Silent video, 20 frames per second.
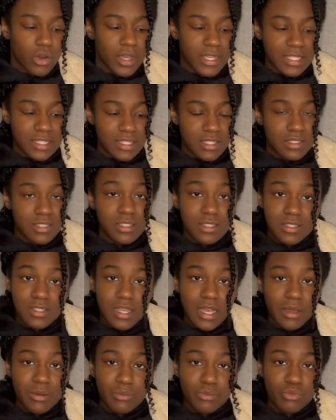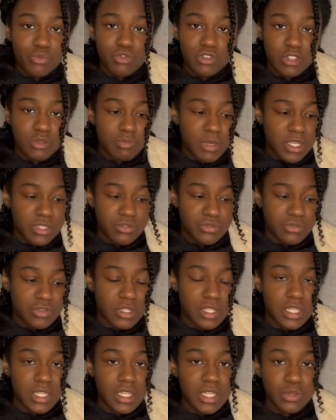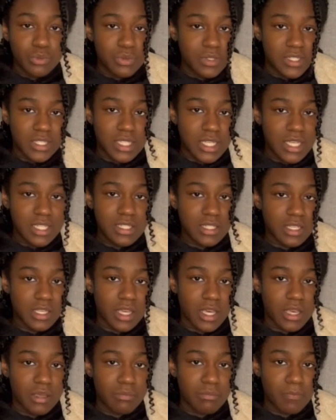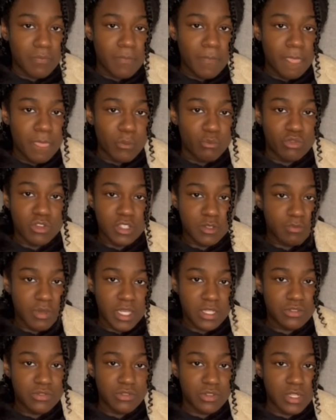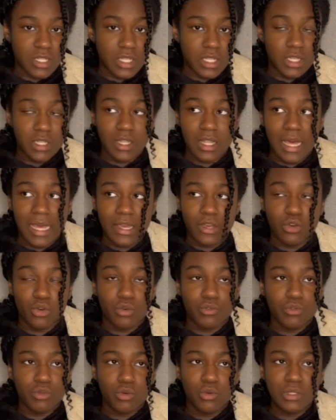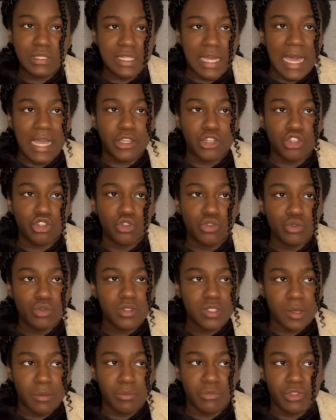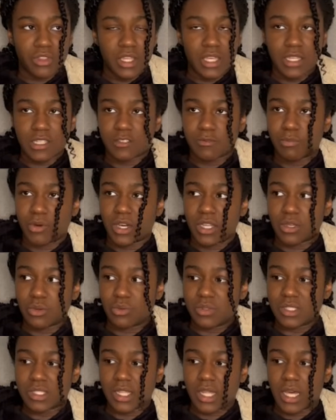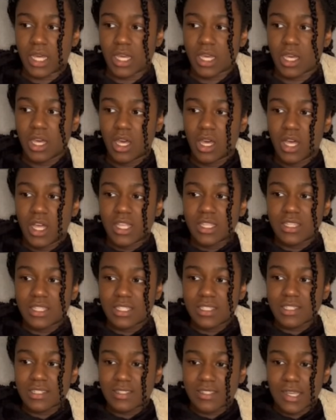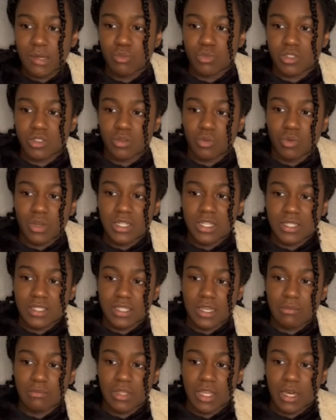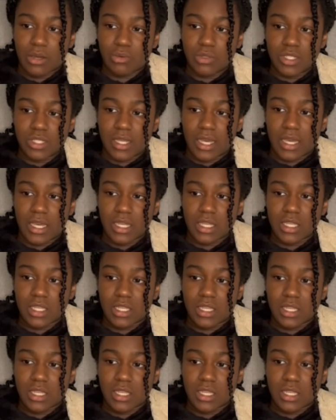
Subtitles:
in this exam, respectfully, it was a guessing game. Respectfully, like, of course I knew some things, but it was like, this exam was the one exam that I was like,